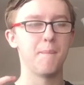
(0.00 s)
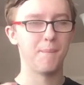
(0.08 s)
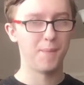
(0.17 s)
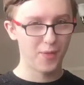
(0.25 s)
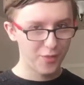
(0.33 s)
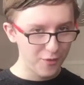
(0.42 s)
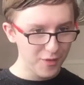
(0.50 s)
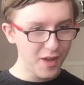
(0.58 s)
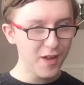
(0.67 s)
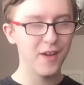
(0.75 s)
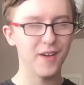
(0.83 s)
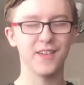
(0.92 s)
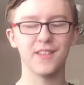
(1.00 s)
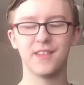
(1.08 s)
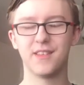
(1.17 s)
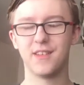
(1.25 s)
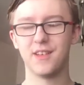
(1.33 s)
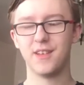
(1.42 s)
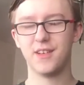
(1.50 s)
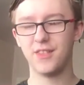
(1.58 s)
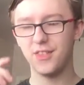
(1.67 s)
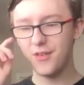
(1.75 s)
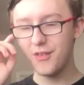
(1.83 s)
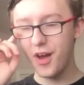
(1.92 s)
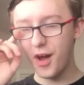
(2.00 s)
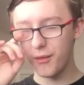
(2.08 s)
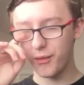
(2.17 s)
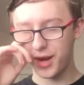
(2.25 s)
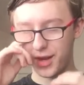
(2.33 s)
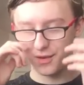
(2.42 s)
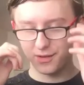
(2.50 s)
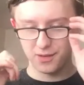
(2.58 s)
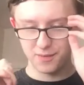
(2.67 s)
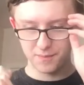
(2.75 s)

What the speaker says: But they're not. They're not real.